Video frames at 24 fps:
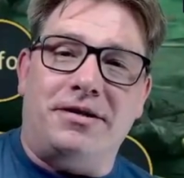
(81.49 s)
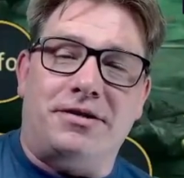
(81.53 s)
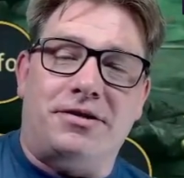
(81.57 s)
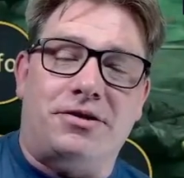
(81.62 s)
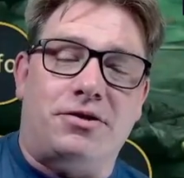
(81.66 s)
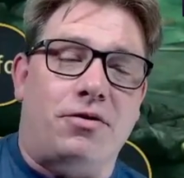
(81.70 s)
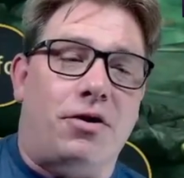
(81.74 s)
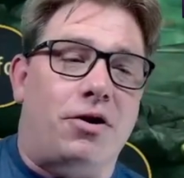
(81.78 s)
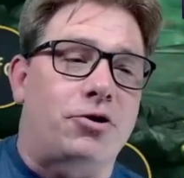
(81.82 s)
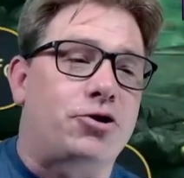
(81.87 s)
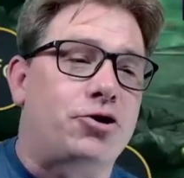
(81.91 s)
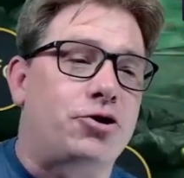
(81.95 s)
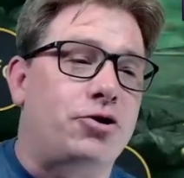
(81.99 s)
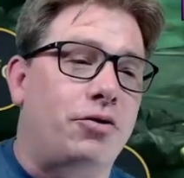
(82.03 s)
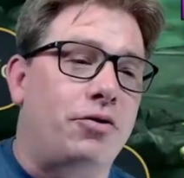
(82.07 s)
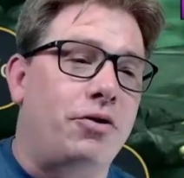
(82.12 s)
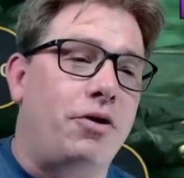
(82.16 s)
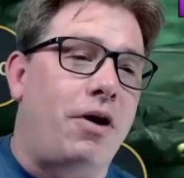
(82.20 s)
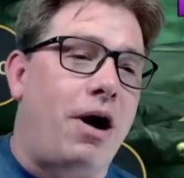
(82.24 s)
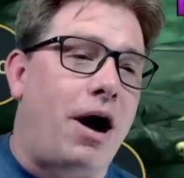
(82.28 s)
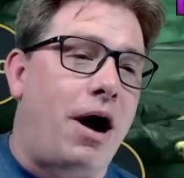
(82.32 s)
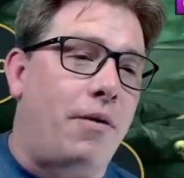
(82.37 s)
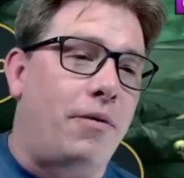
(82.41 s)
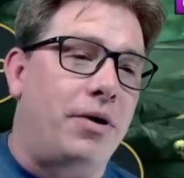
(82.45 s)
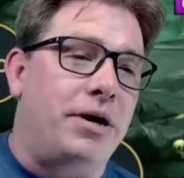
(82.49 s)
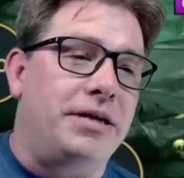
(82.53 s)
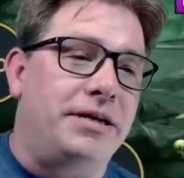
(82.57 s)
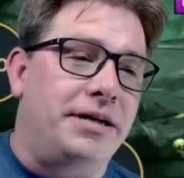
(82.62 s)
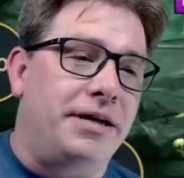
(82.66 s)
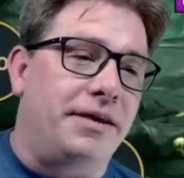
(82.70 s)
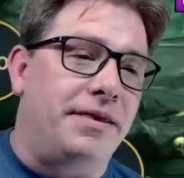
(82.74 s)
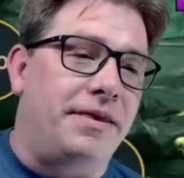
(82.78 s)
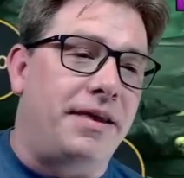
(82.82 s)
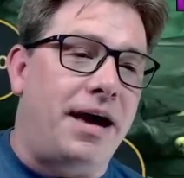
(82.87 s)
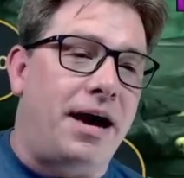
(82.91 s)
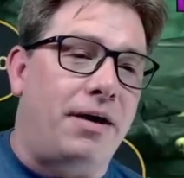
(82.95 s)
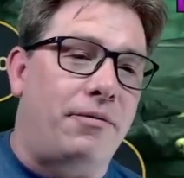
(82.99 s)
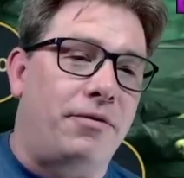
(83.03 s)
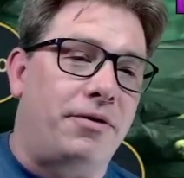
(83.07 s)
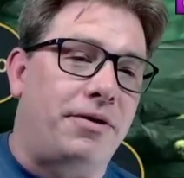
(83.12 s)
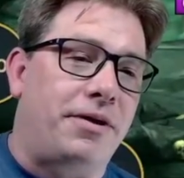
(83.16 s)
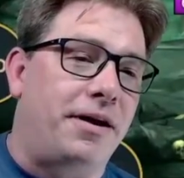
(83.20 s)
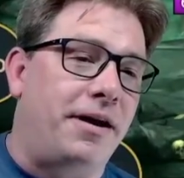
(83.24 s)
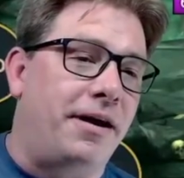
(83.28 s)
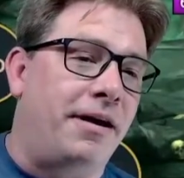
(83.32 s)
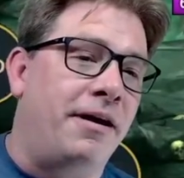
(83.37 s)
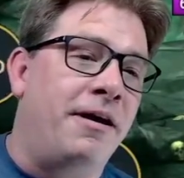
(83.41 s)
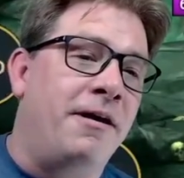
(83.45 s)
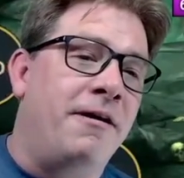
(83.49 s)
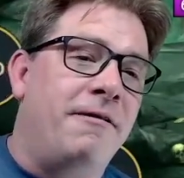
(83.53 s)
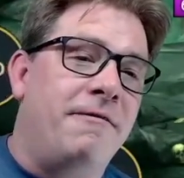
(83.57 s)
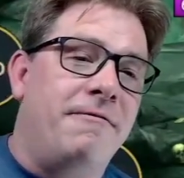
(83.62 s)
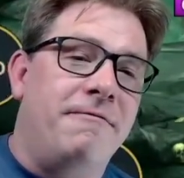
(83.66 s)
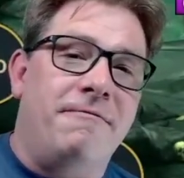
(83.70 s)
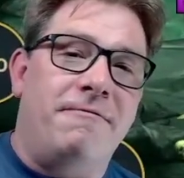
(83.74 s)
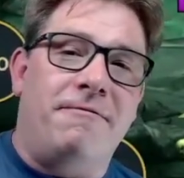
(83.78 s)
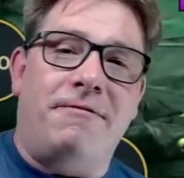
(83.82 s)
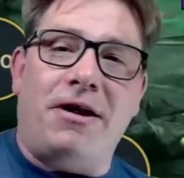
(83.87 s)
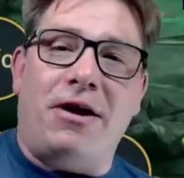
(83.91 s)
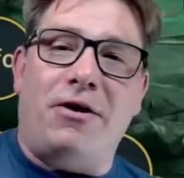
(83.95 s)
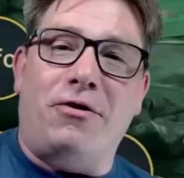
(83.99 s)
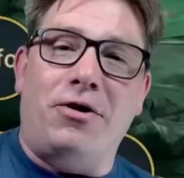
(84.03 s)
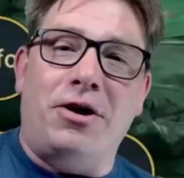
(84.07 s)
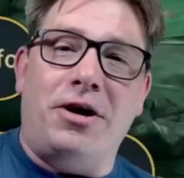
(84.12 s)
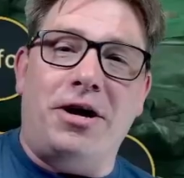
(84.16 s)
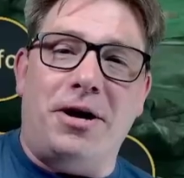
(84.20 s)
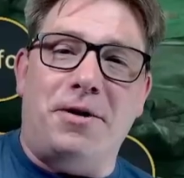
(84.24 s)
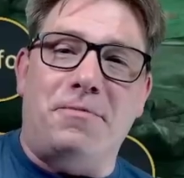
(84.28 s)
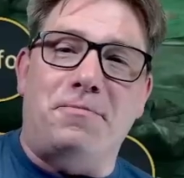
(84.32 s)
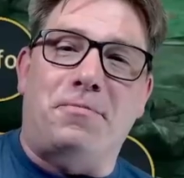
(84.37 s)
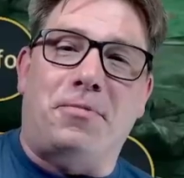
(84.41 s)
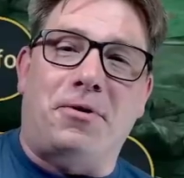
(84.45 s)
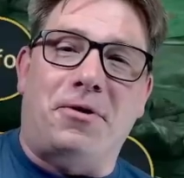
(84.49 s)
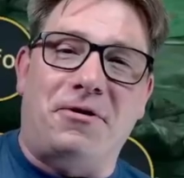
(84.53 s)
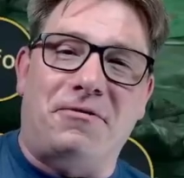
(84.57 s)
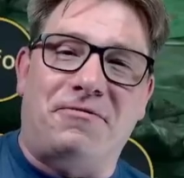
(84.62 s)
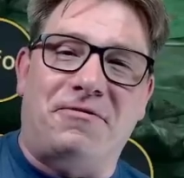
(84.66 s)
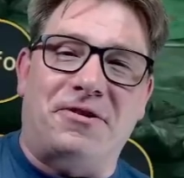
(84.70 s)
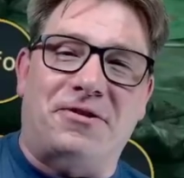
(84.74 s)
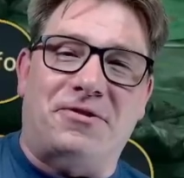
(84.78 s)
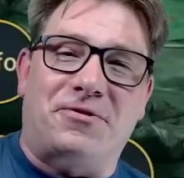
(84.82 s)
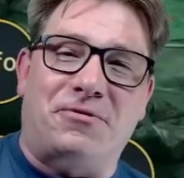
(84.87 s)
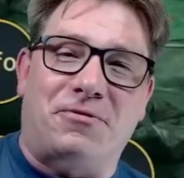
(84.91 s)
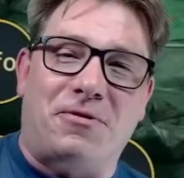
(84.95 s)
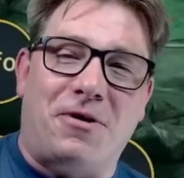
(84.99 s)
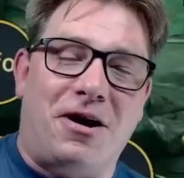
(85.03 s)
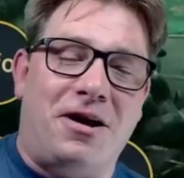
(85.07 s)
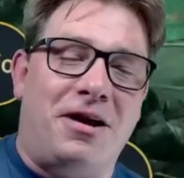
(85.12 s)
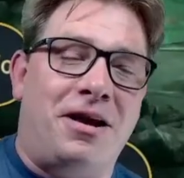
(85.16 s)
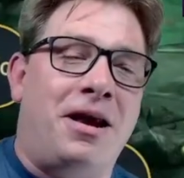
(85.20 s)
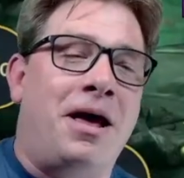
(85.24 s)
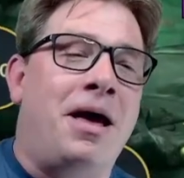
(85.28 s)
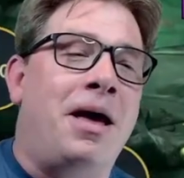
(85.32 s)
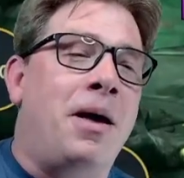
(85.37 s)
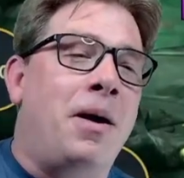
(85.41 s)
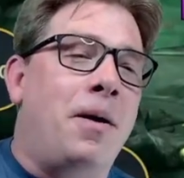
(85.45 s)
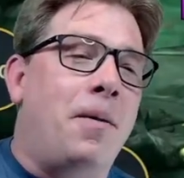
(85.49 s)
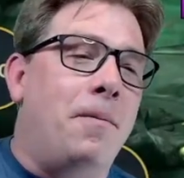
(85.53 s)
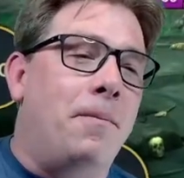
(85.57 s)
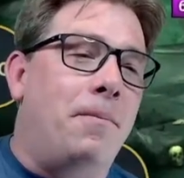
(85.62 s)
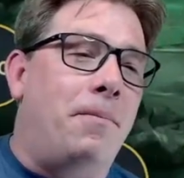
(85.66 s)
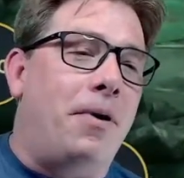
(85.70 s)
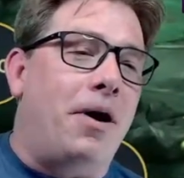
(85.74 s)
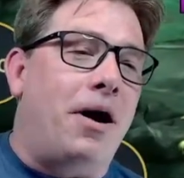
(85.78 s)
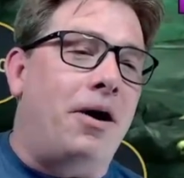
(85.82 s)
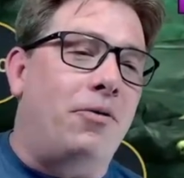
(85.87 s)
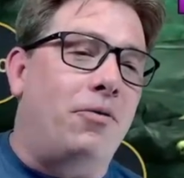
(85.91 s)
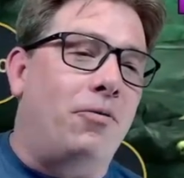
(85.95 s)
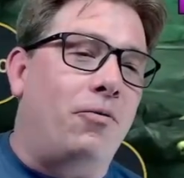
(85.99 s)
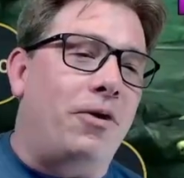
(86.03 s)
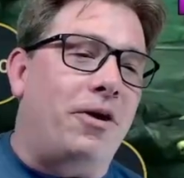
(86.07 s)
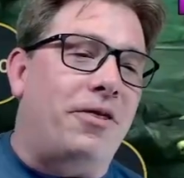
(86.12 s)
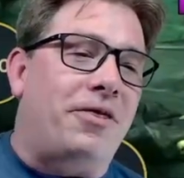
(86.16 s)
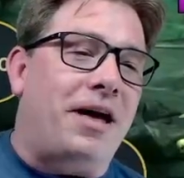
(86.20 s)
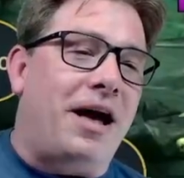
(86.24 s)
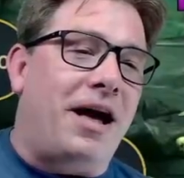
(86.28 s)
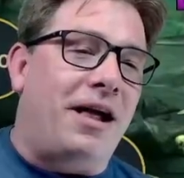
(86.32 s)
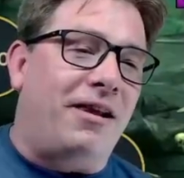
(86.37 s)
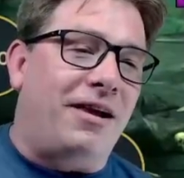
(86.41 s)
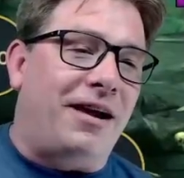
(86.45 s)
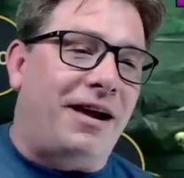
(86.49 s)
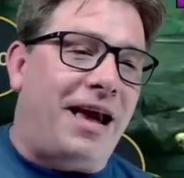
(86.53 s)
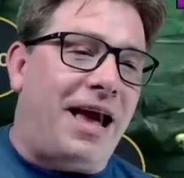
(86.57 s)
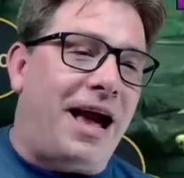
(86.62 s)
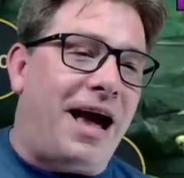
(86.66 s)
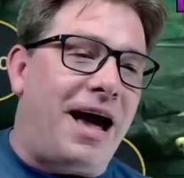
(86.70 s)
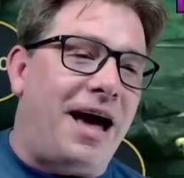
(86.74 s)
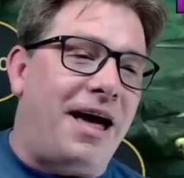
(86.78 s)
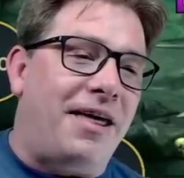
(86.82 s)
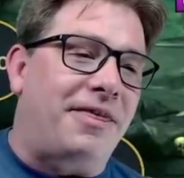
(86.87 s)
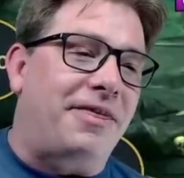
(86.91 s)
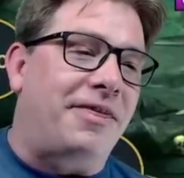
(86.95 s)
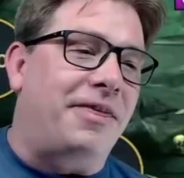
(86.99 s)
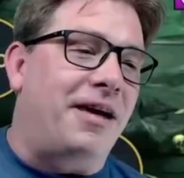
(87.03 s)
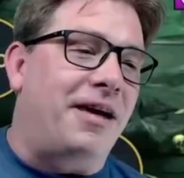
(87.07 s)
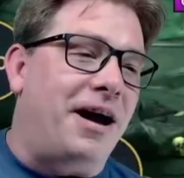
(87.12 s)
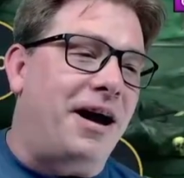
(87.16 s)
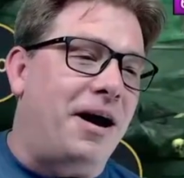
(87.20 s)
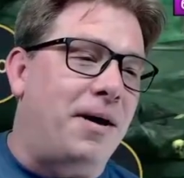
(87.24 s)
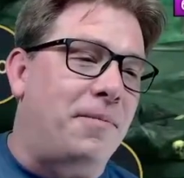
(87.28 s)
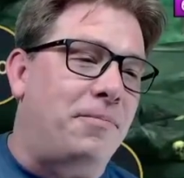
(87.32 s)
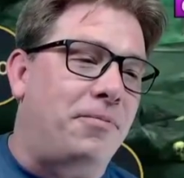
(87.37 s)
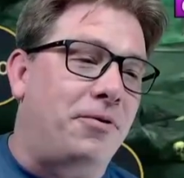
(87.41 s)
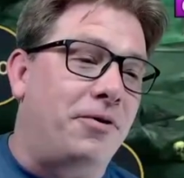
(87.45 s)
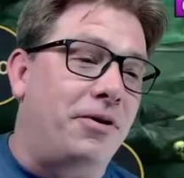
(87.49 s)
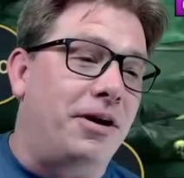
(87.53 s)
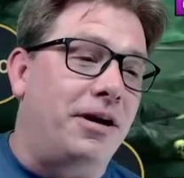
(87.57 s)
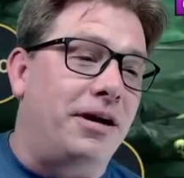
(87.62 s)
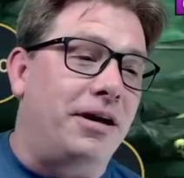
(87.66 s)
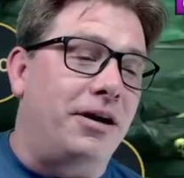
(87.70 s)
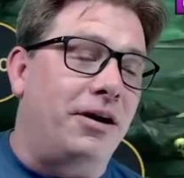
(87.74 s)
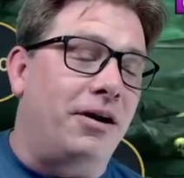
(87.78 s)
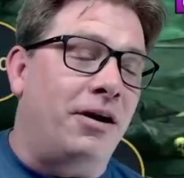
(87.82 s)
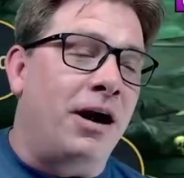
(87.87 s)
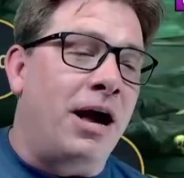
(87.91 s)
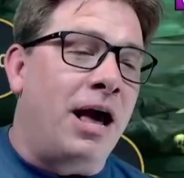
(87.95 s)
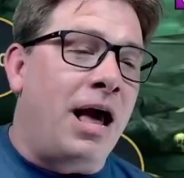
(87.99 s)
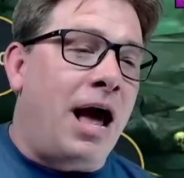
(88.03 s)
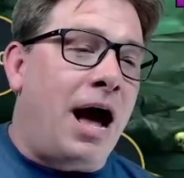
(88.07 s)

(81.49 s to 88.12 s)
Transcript: So I'll show you how I did that with a very imperfect run, but with Helicath put in here.